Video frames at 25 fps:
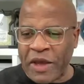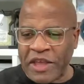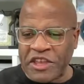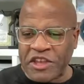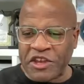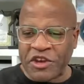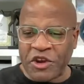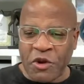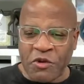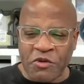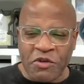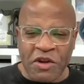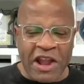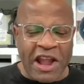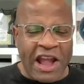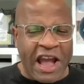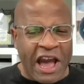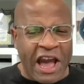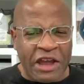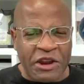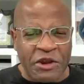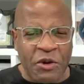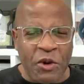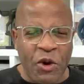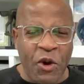are,
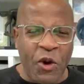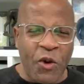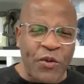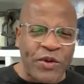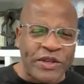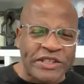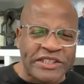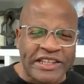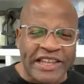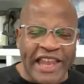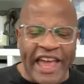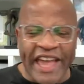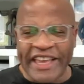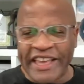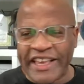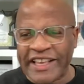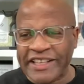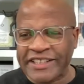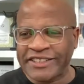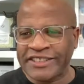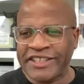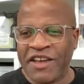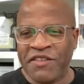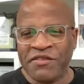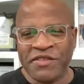Ricardo always like
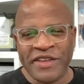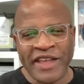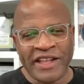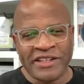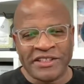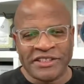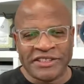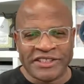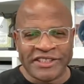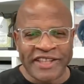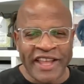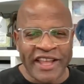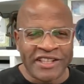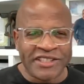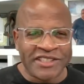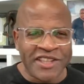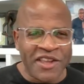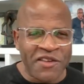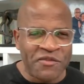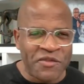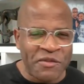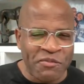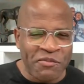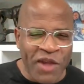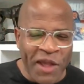himself. Get your stink
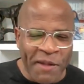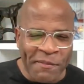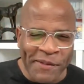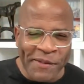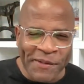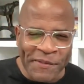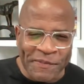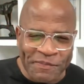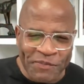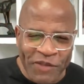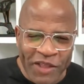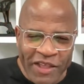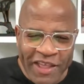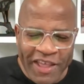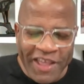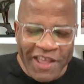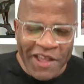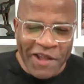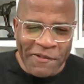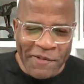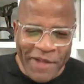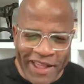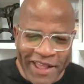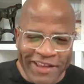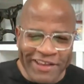self around me.
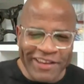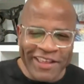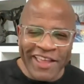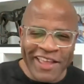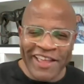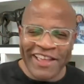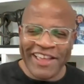All right?